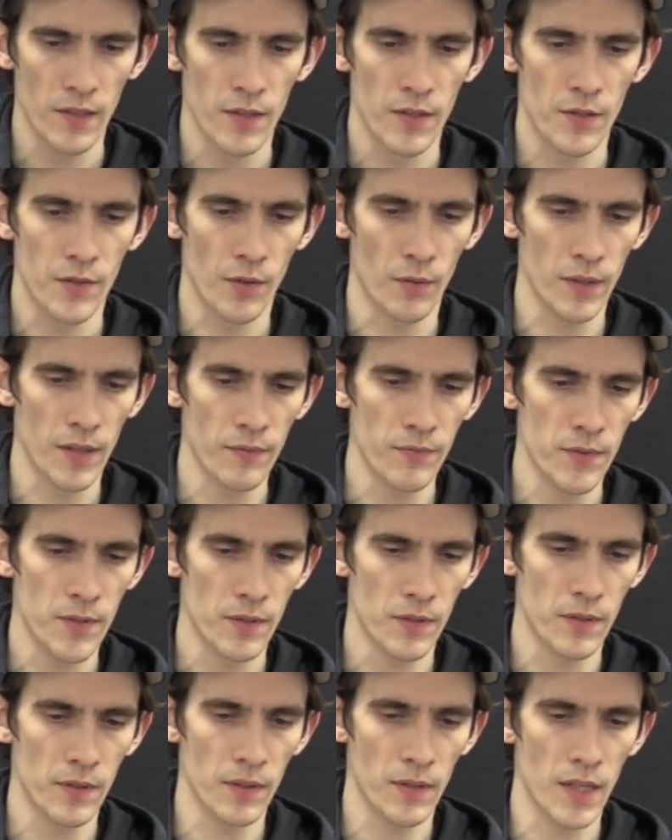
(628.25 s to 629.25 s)
So if
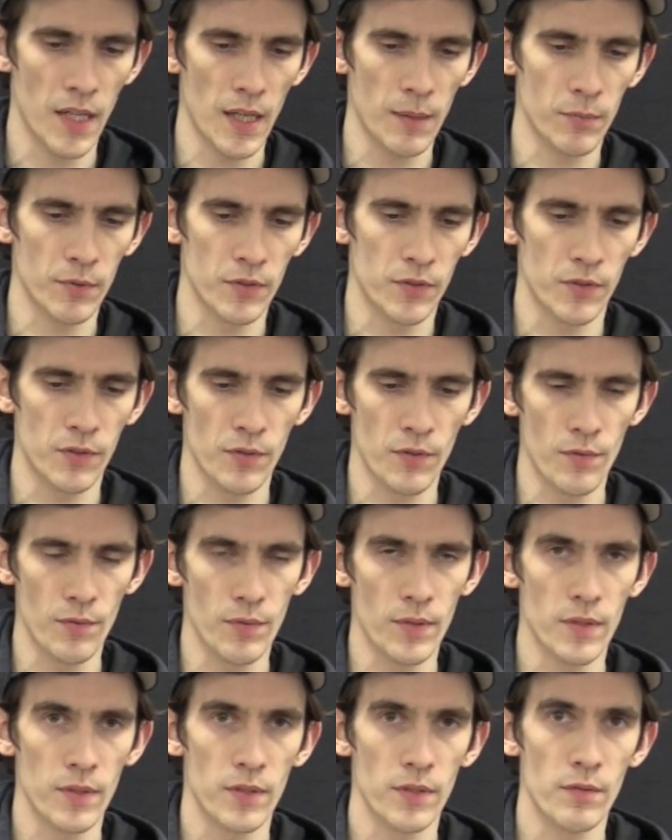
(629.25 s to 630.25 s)
you're able
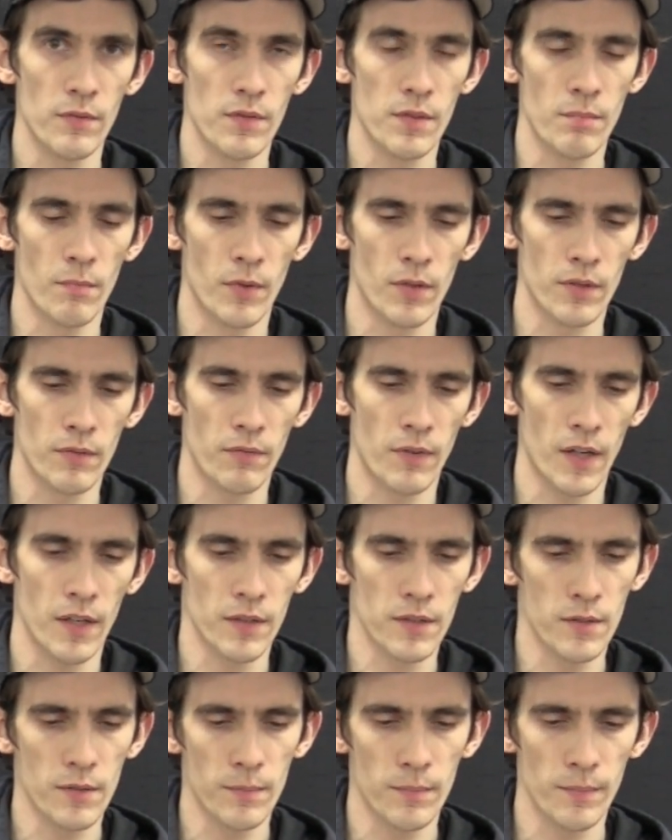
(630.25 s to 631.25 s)
to, use more
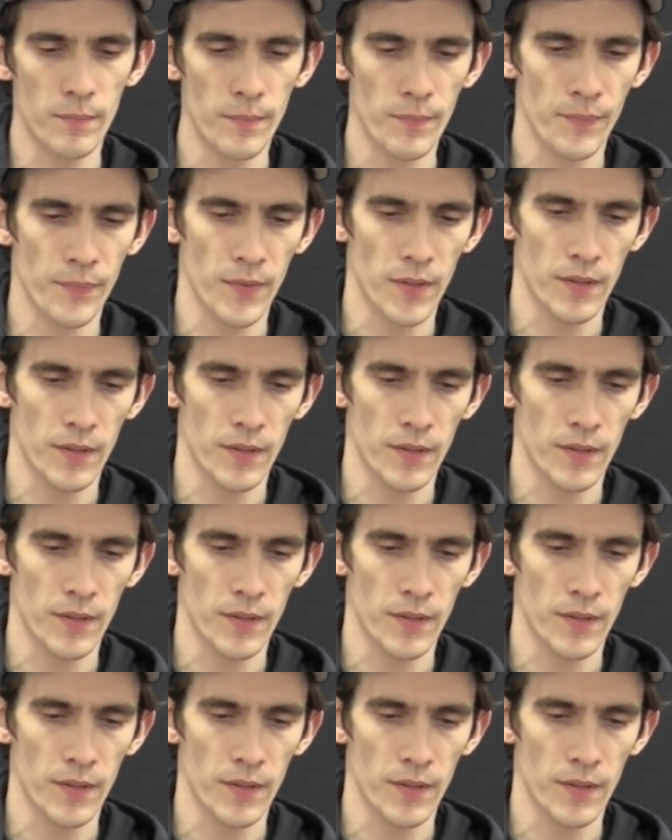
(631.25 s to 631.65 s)
volume